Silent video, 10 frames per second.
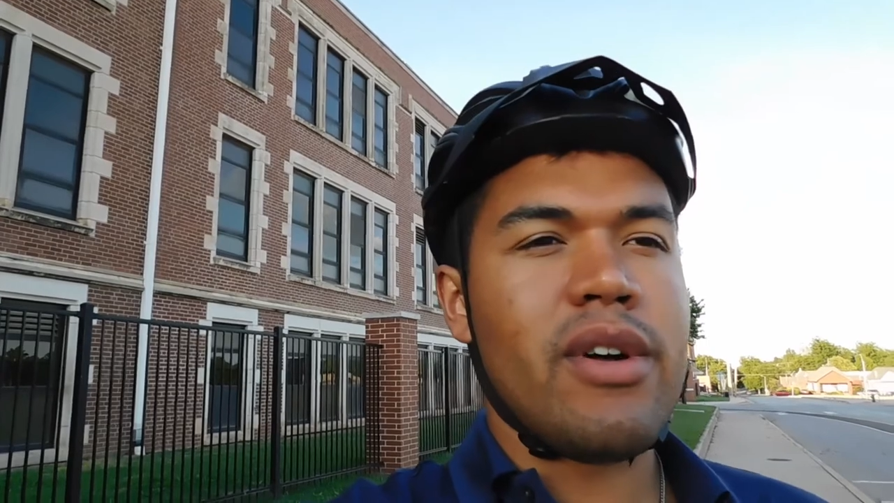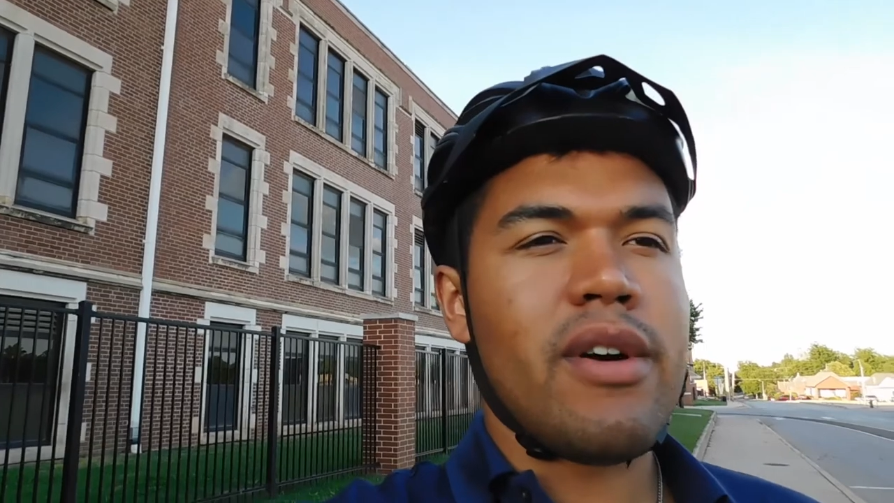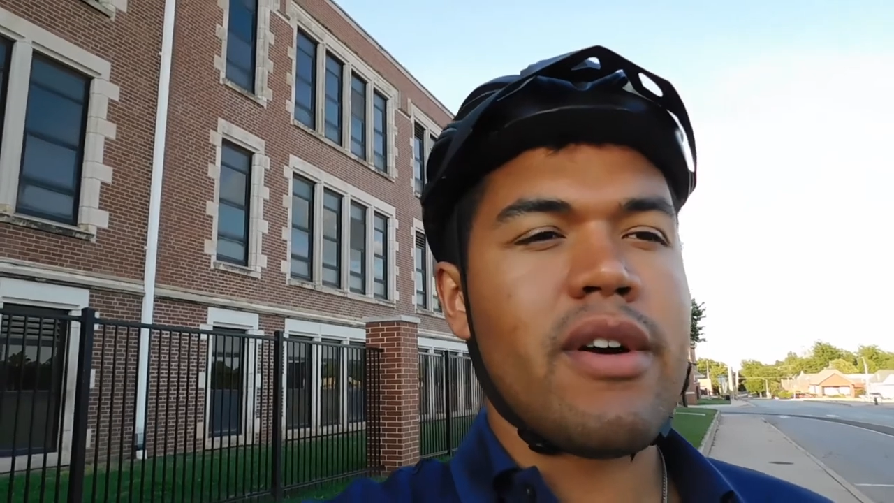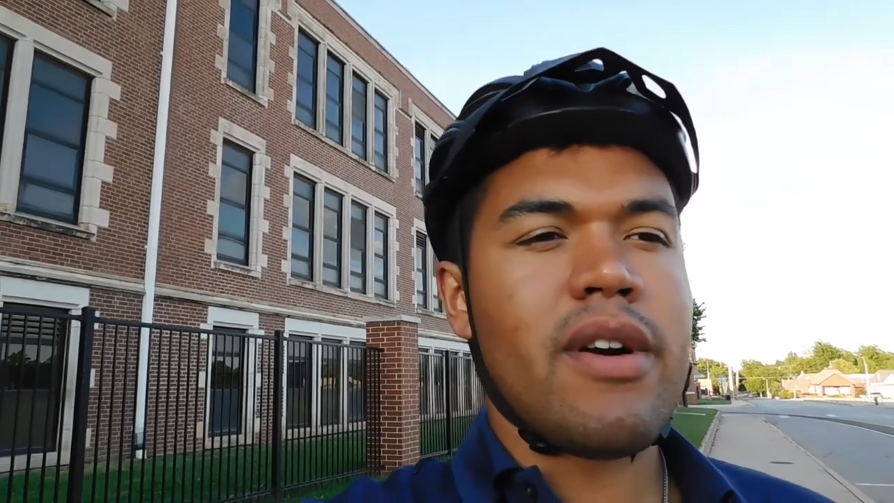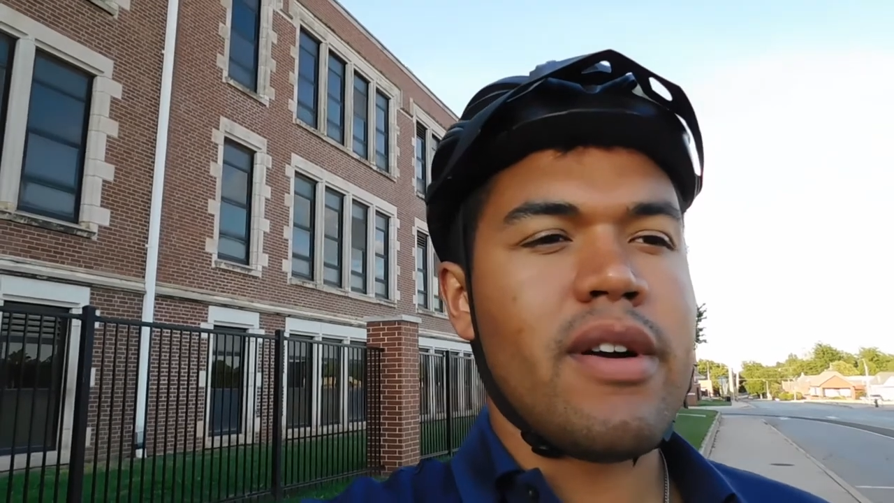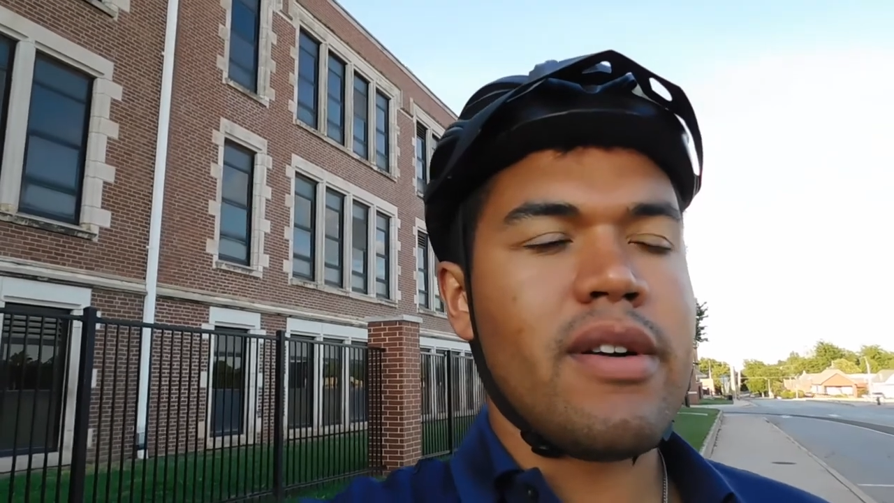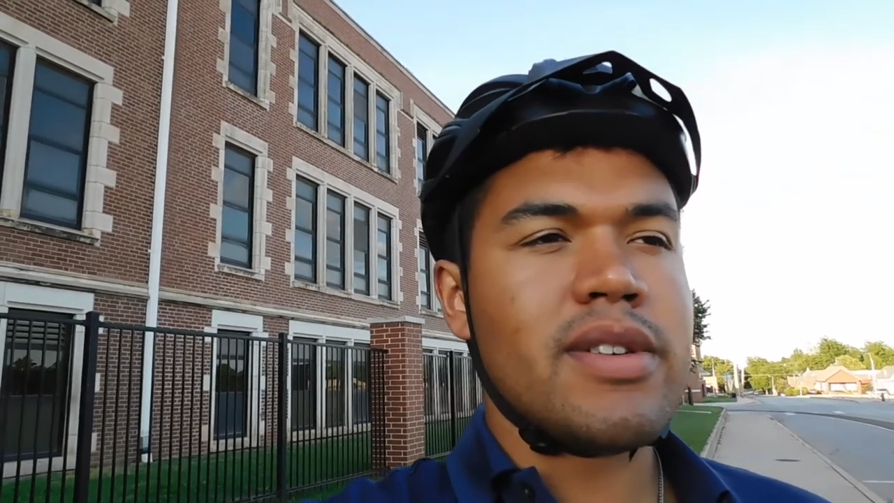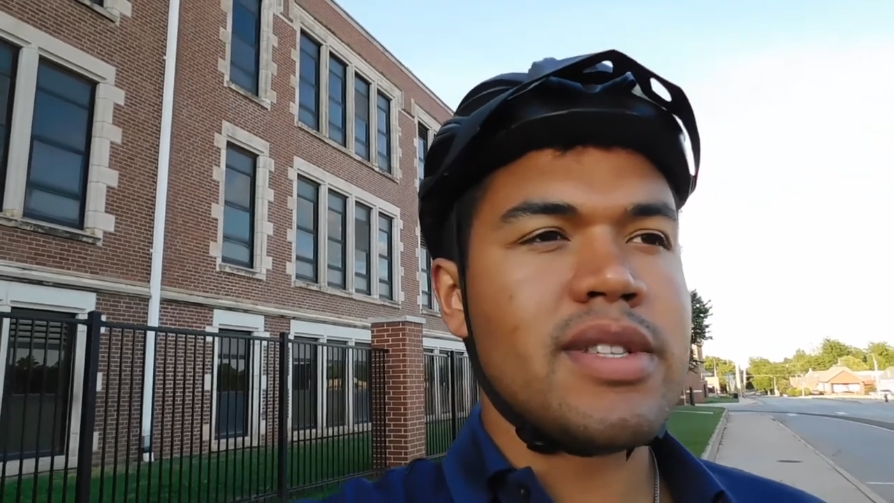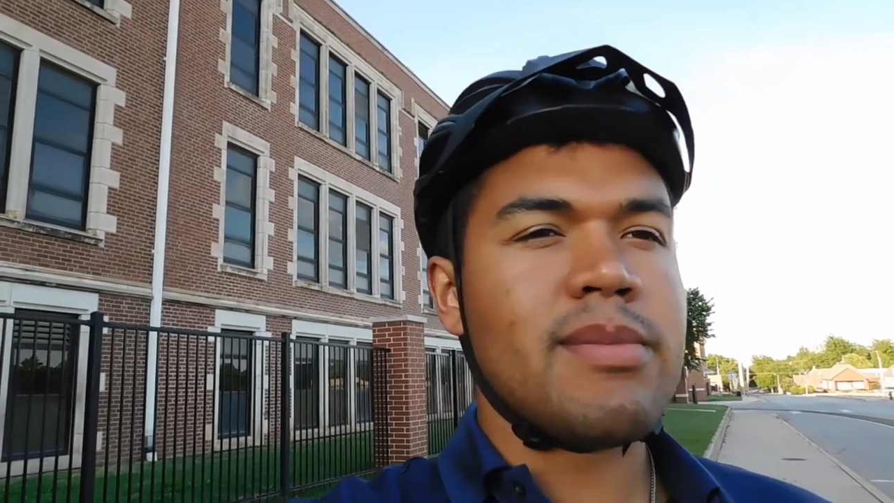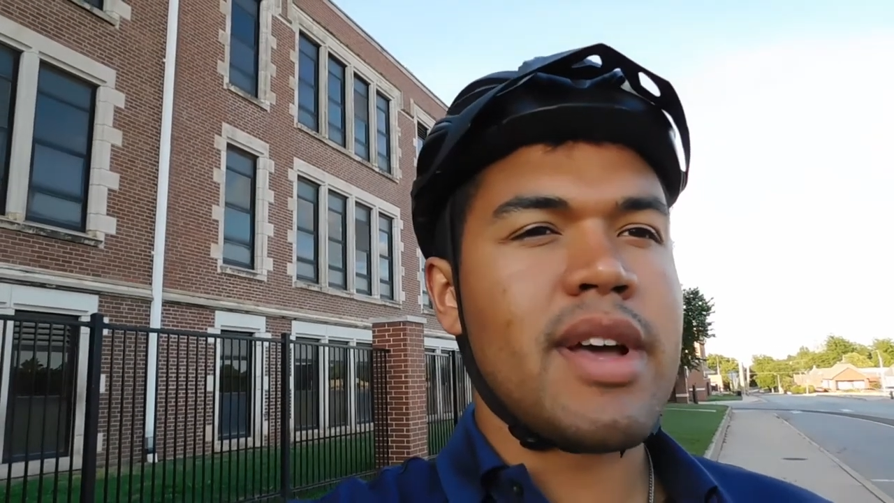or
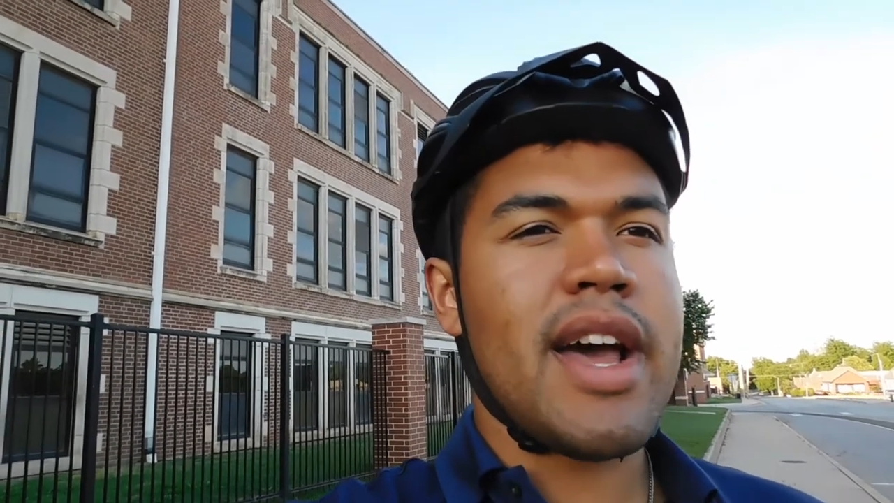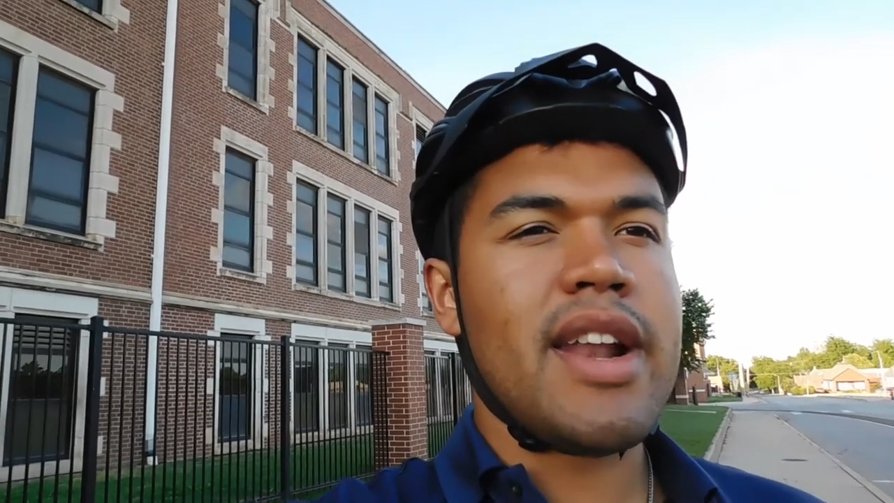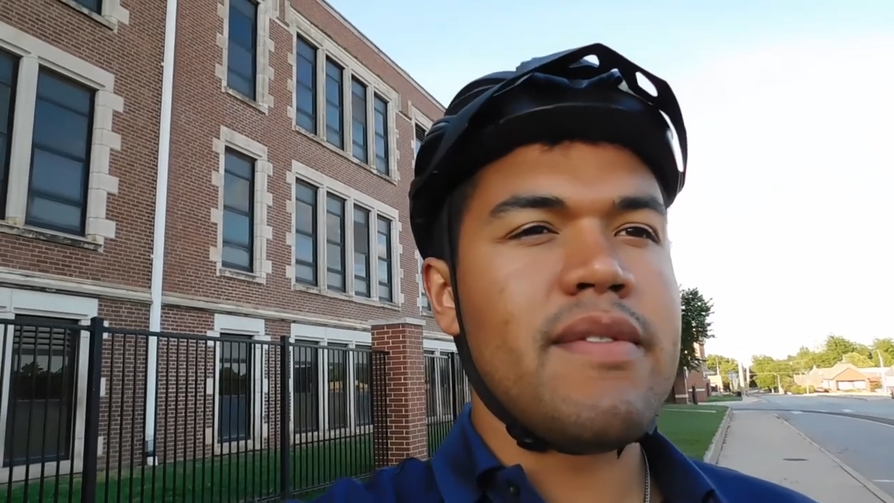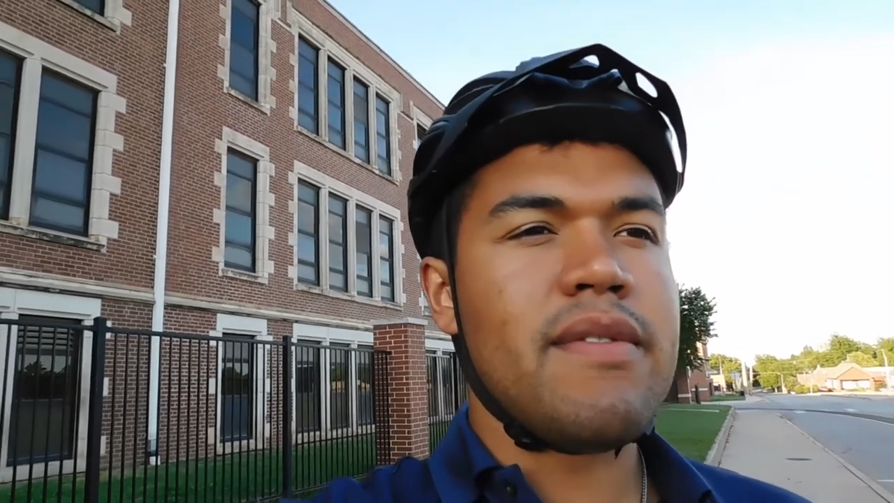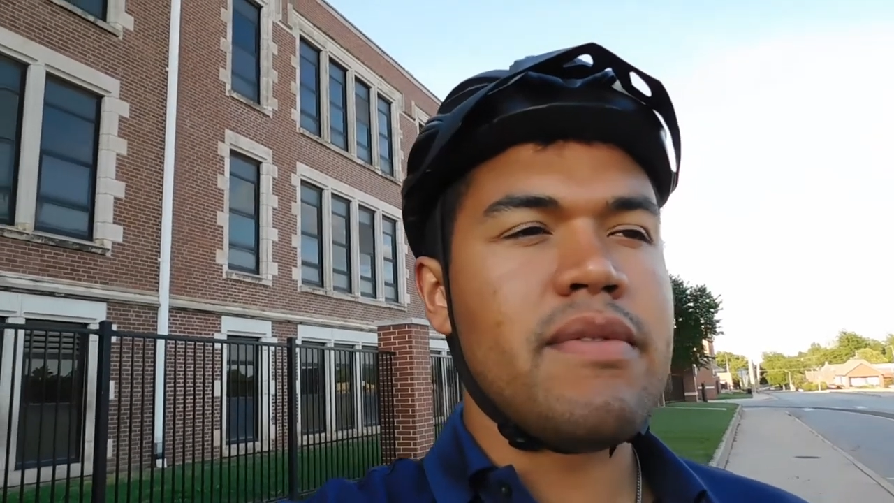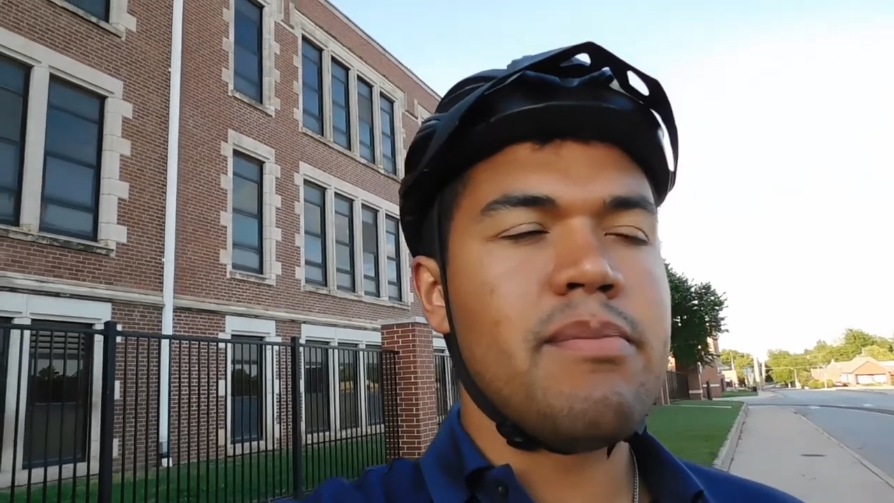some kind of